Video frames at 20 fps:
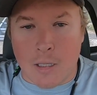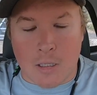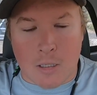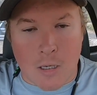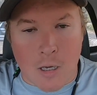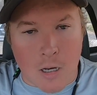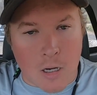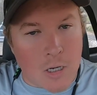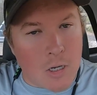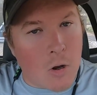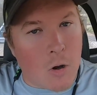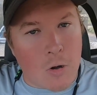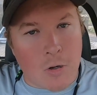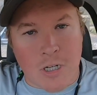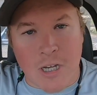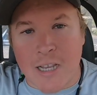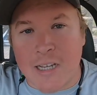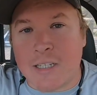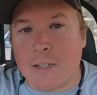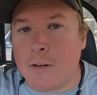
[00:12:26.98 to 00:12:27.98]
Cut a yard
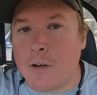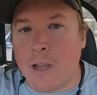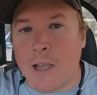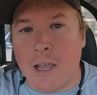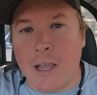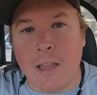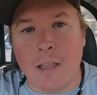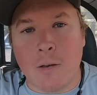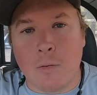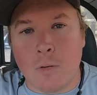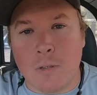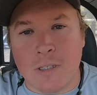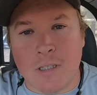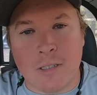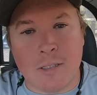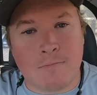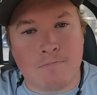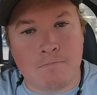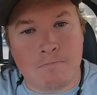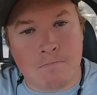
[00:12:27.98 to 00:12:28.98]
yesterday that
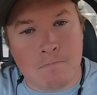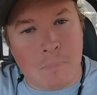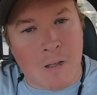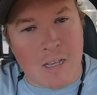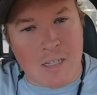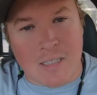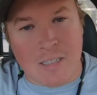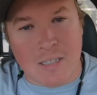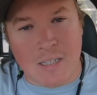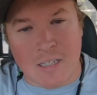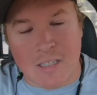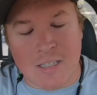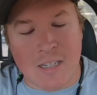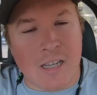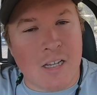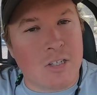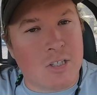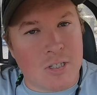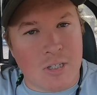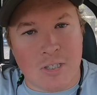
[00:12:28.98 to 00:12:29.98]
was about 6
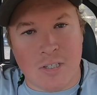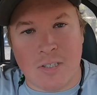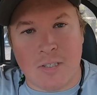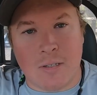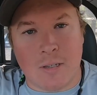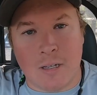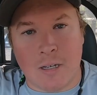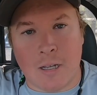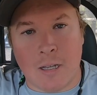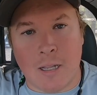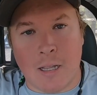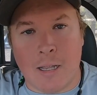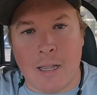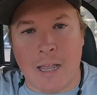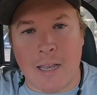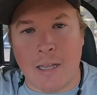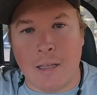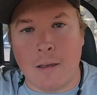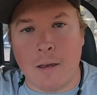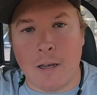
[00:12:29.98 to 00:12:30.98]
inches, and
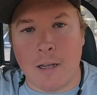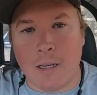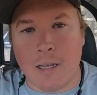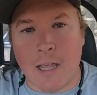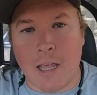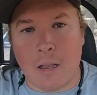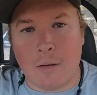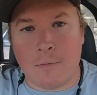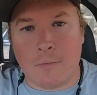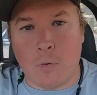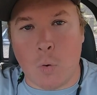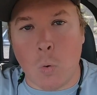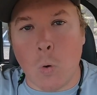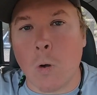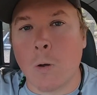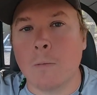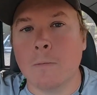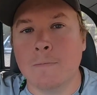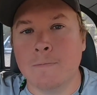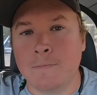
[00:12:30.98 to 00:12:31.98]
had to cut it down to
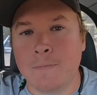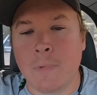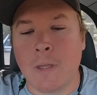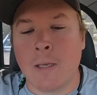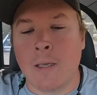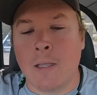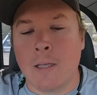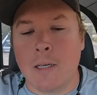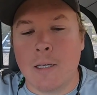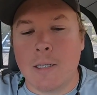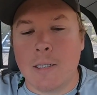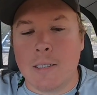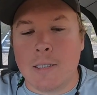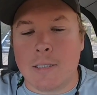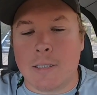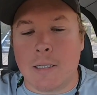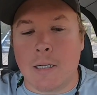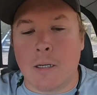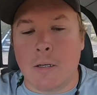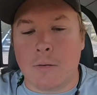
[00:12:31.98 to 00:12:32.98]
4.
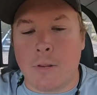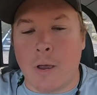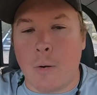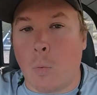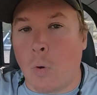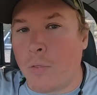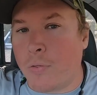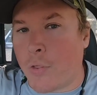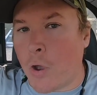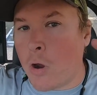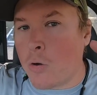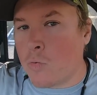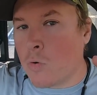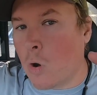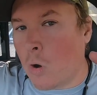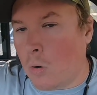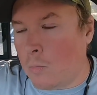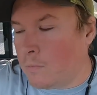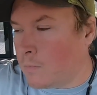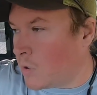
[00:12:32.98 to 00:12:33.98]
So that 1/3
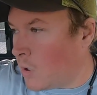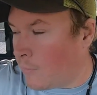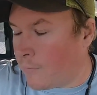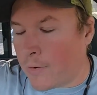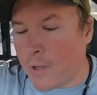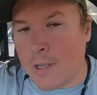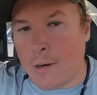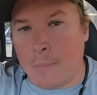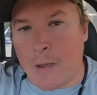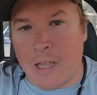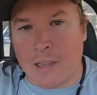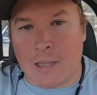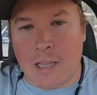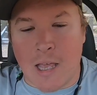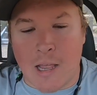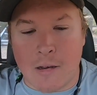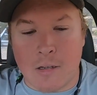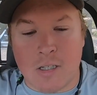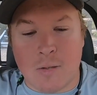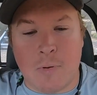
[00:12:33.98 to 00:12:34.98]
rule, don't forget about
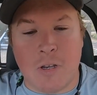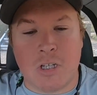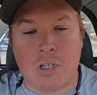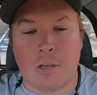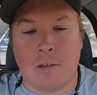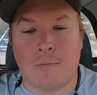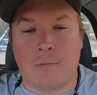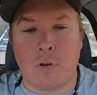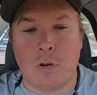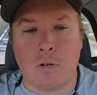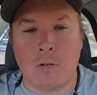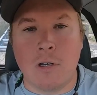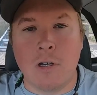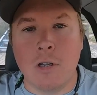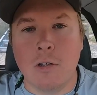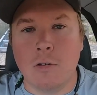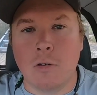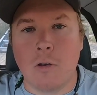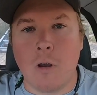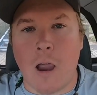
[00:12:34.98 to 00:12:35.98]
that, especially for your
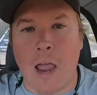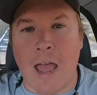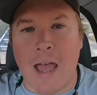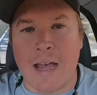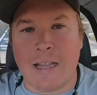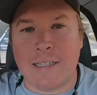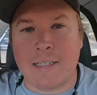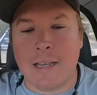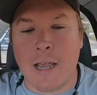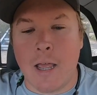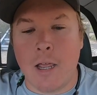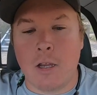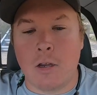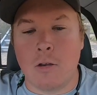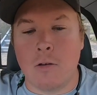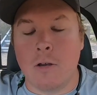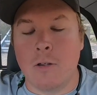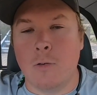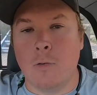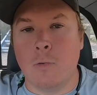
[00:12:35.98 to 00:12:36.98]
new grass, your